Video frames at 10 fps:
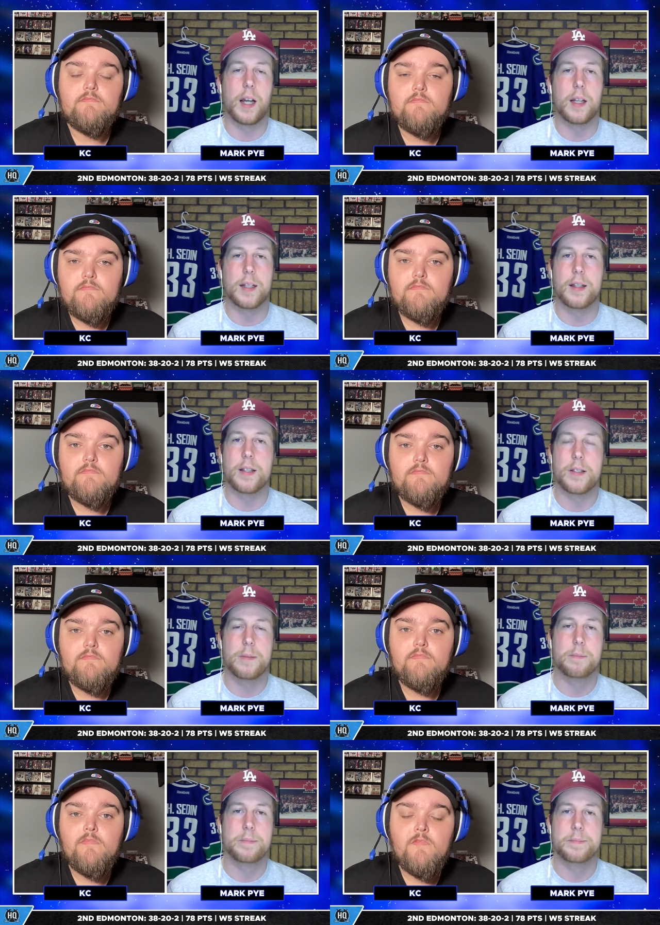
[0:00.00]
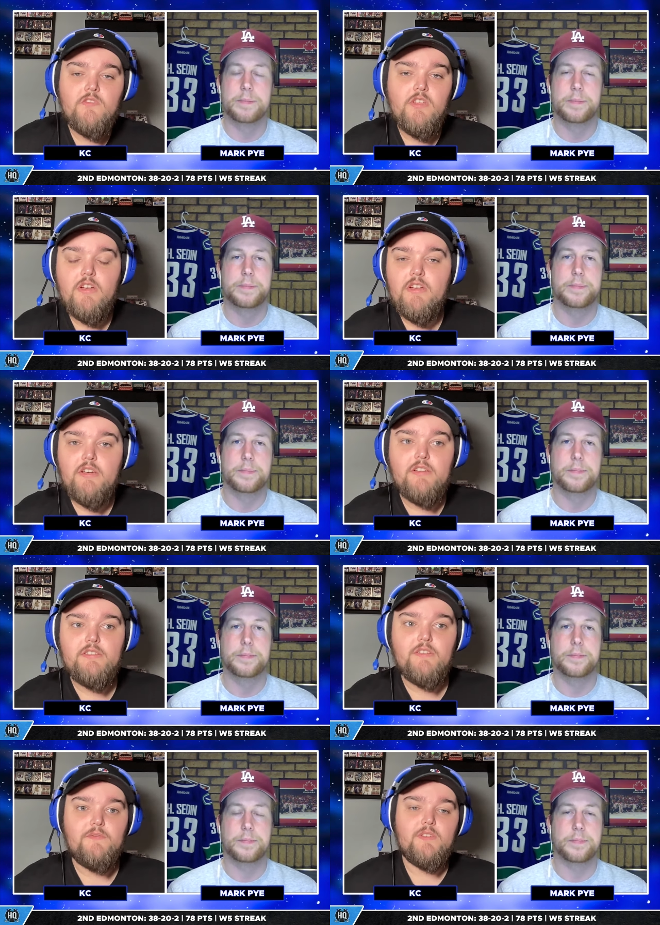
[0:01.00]
Speaker 1: with a guy like this.
Speaker 2: Yeah, I
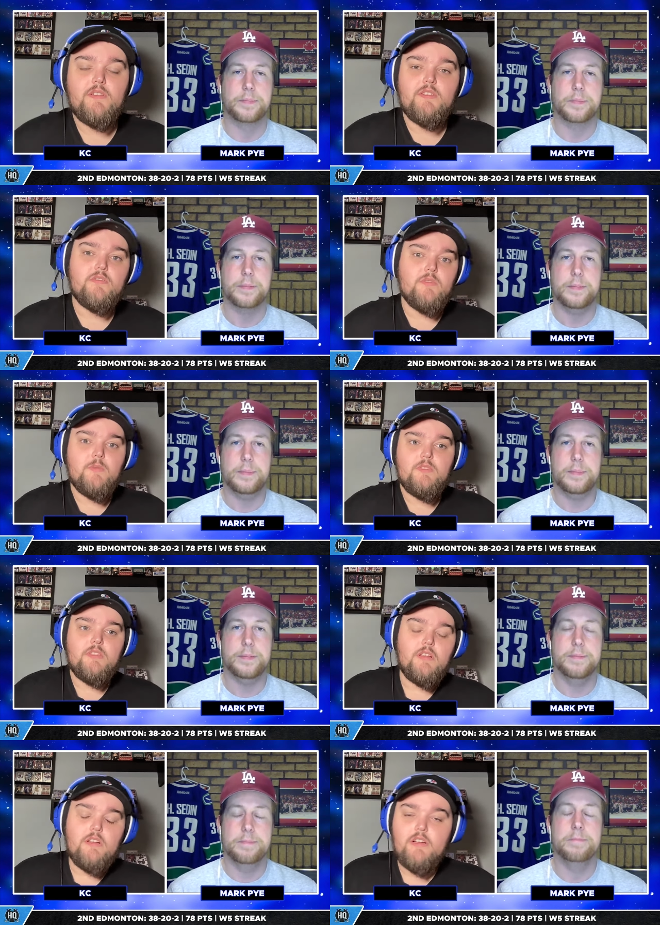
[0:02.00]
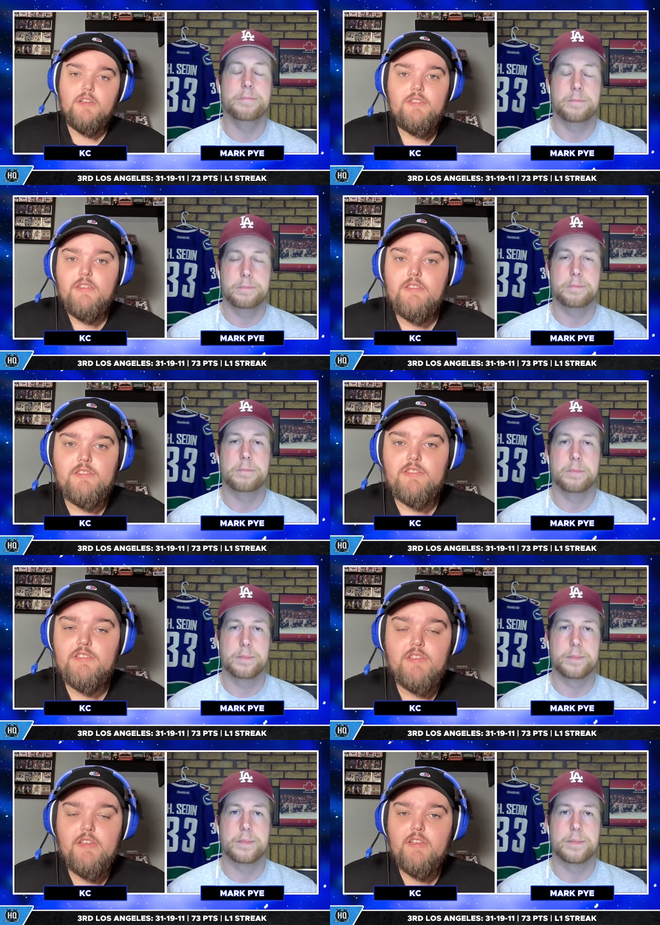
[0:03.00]
definitely had to agree with you. I think this is
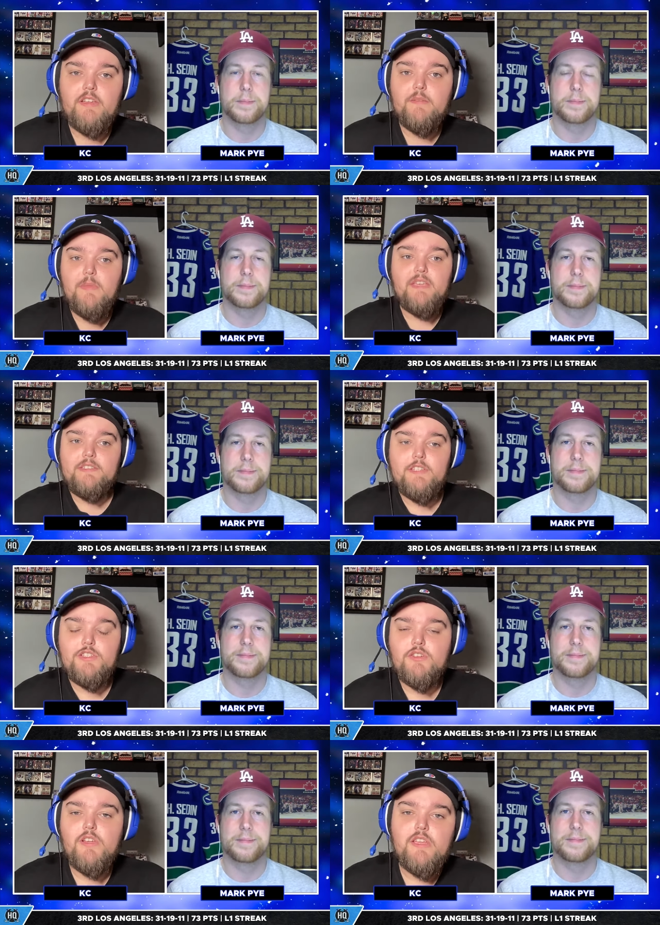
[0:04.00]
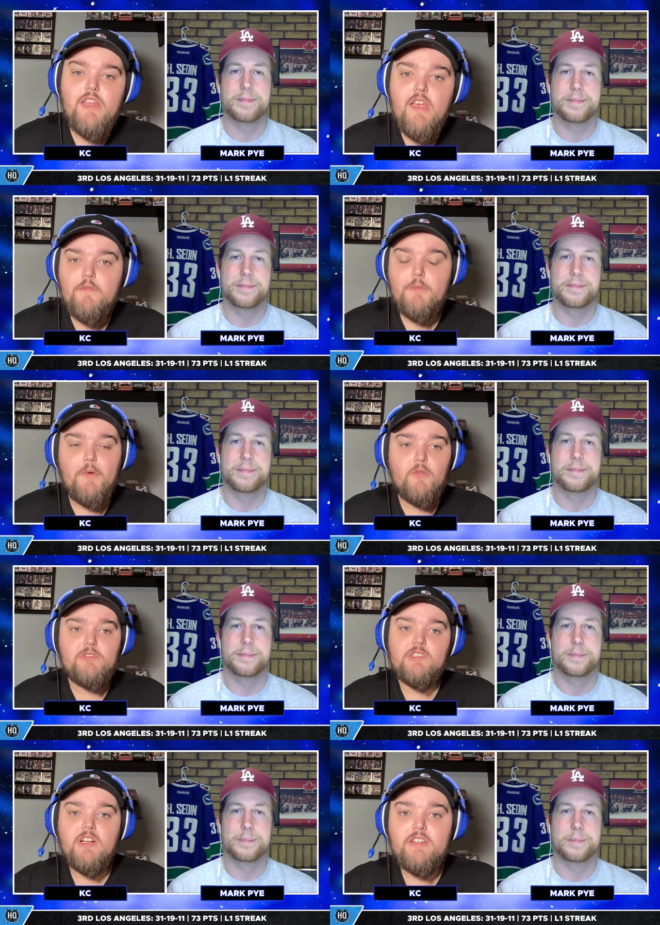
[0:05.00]
a, an amazing trade for both
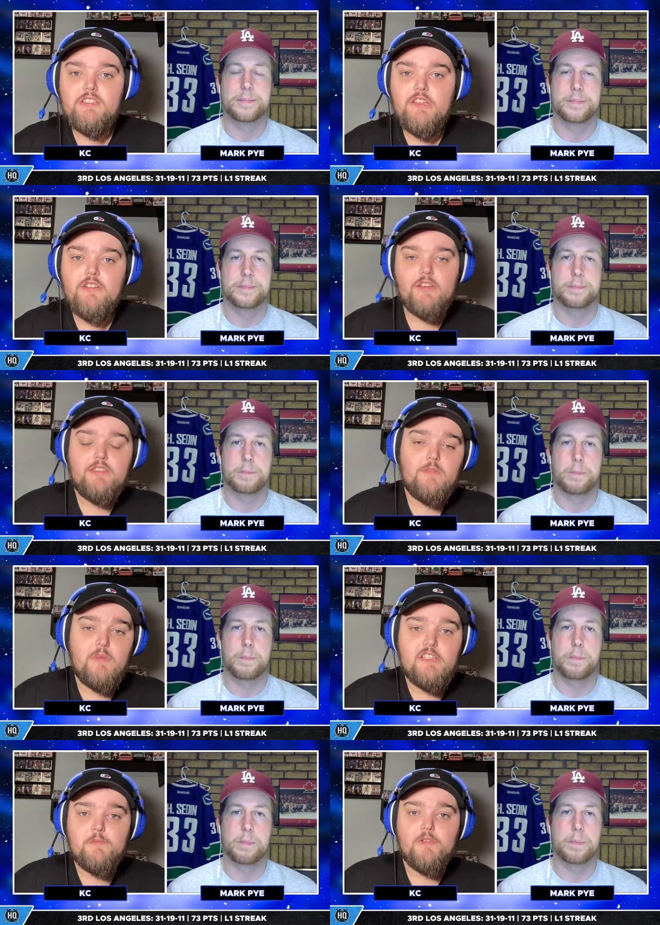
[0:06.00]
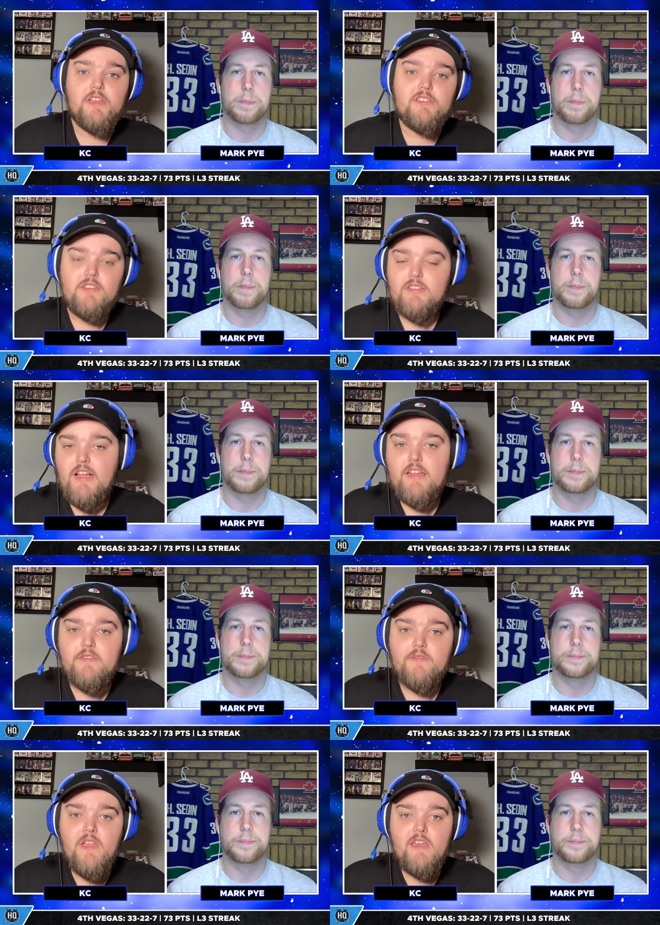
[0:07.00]
sides here. I think Pittsburgh gets a lot
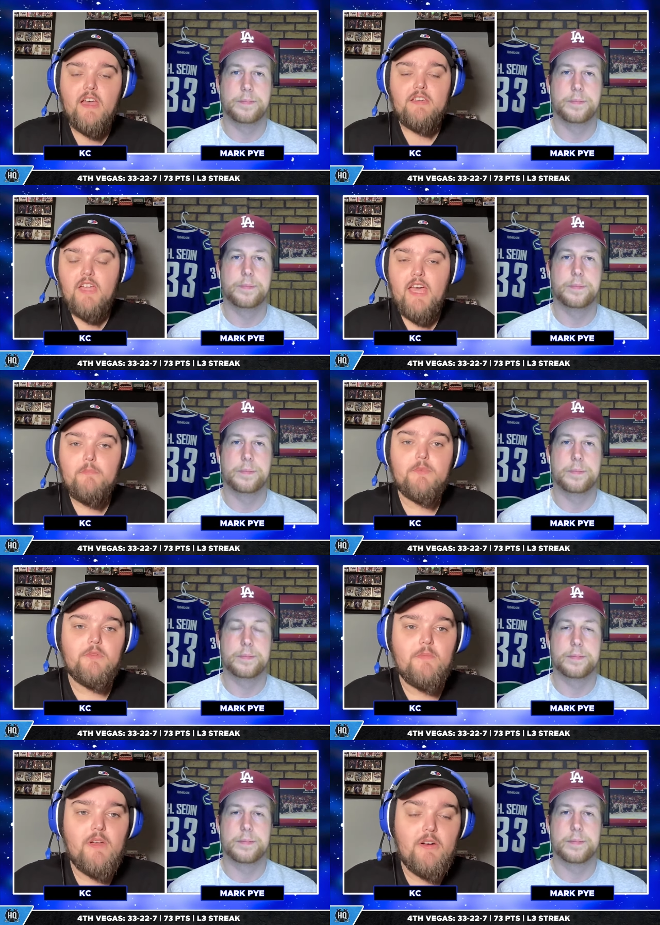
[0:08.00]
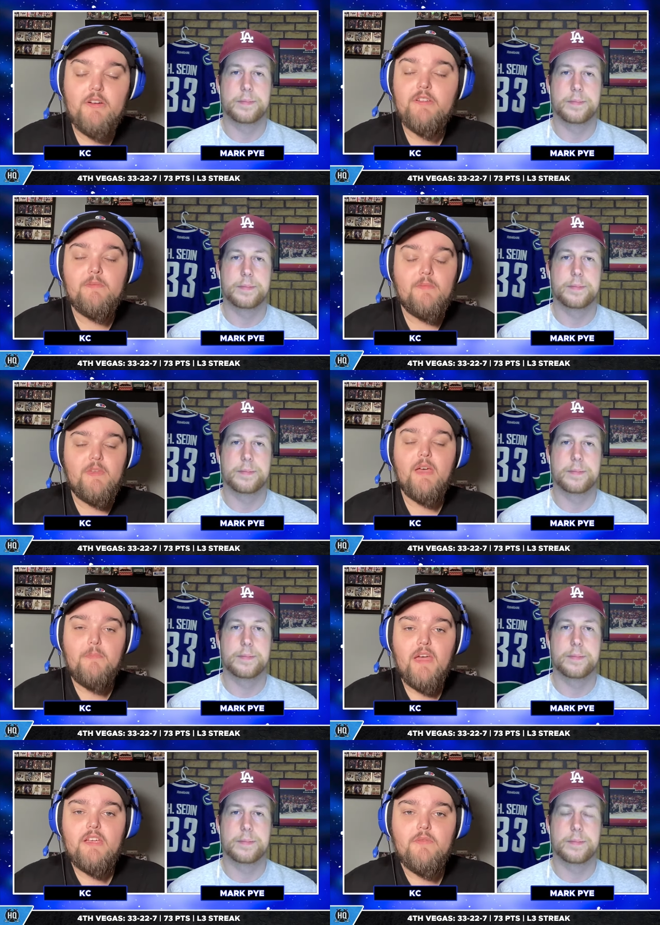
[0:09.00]
of uh, capital, or yeah,
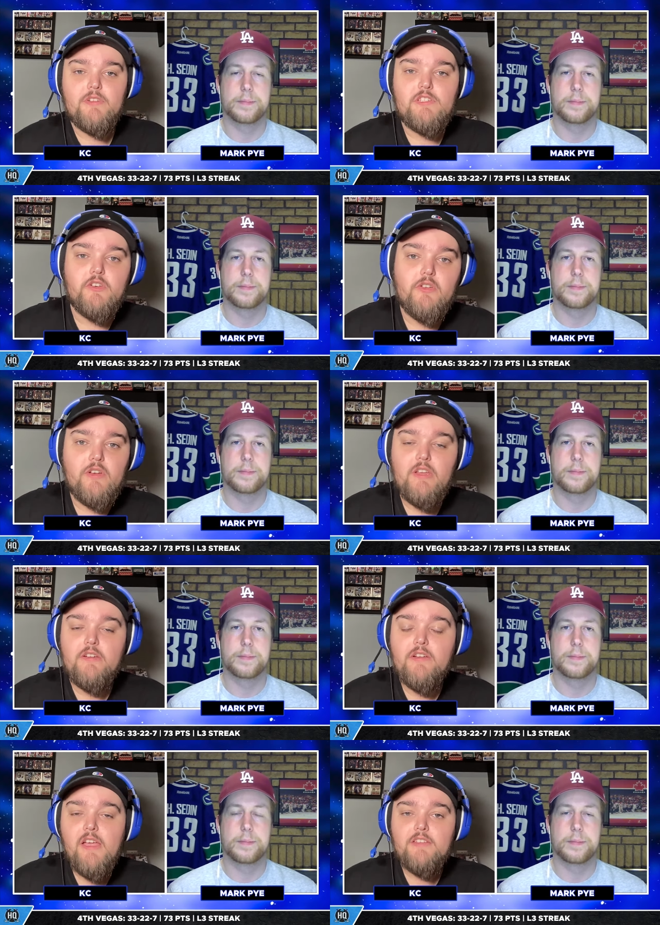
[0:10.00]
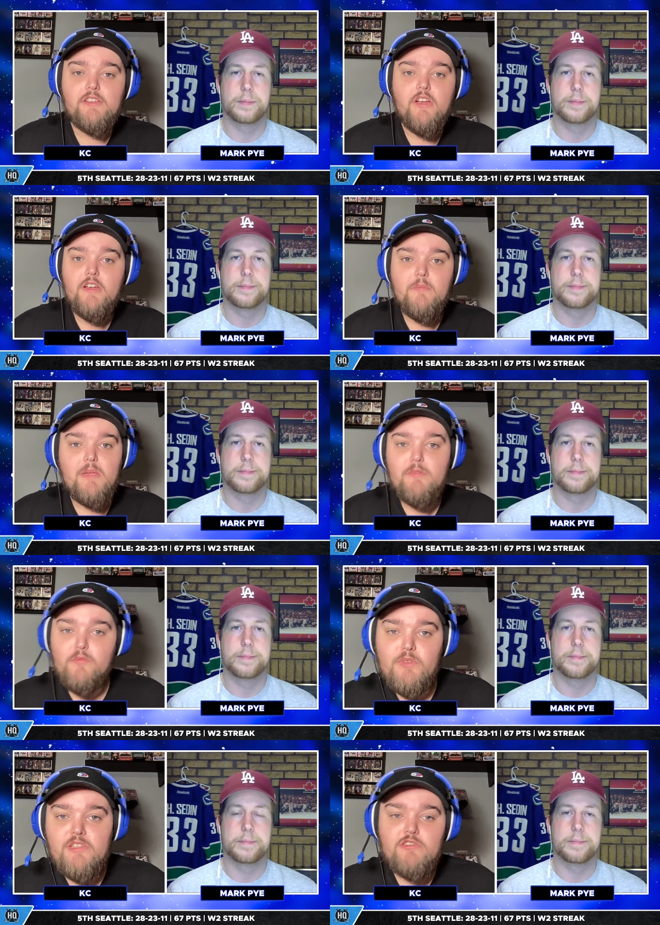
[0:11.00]
back in return here to kind of maybe
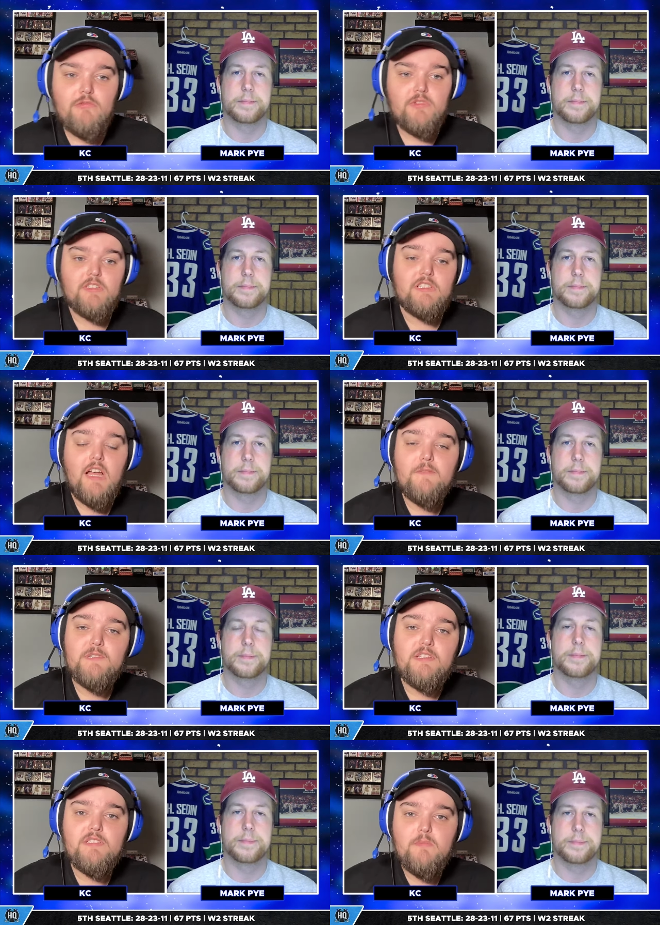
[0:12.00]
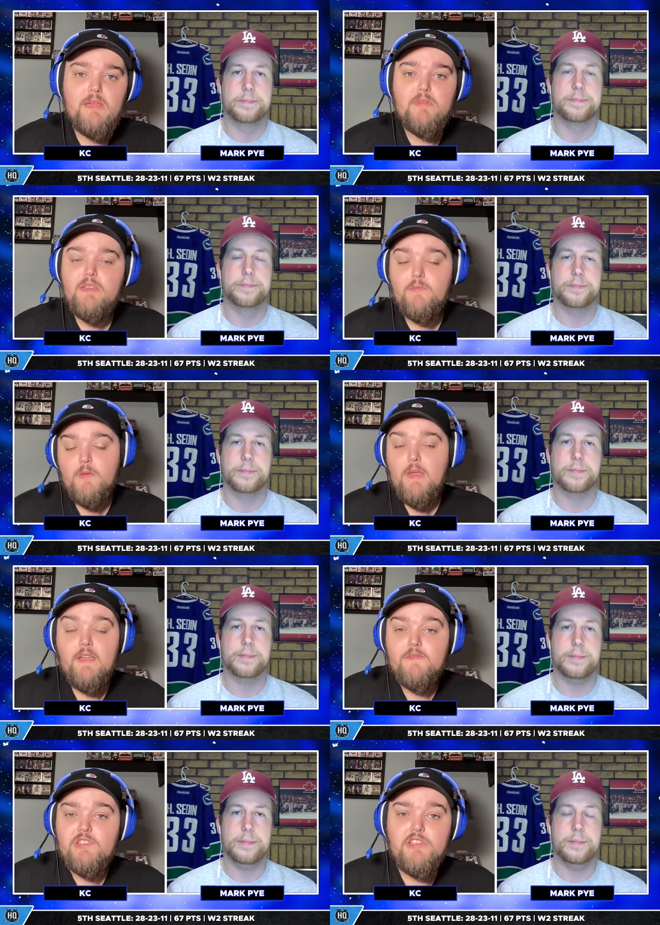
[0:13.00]
retool this offseason. Maybe we may
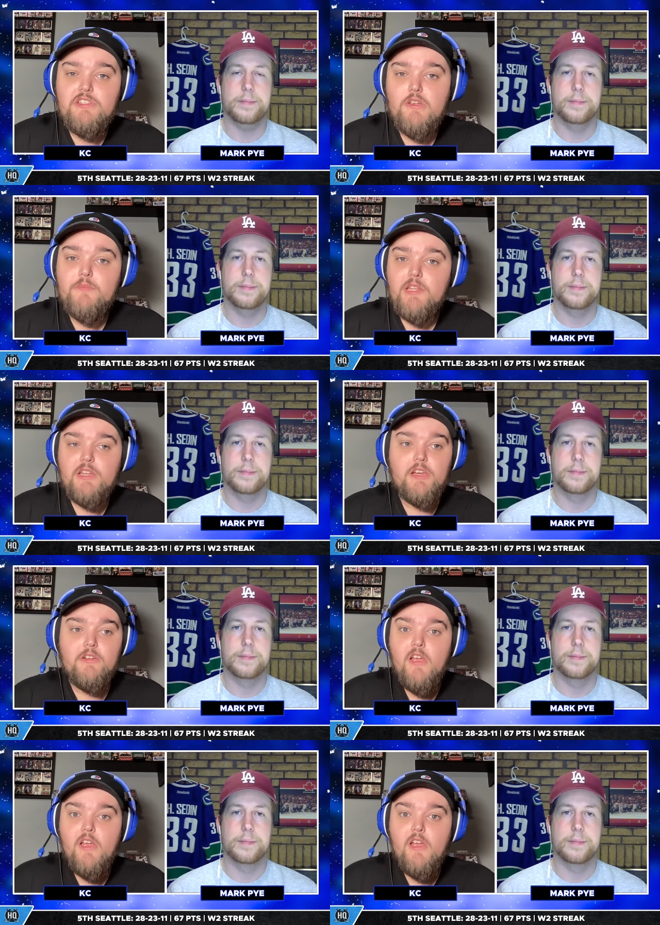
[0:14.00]
even see something here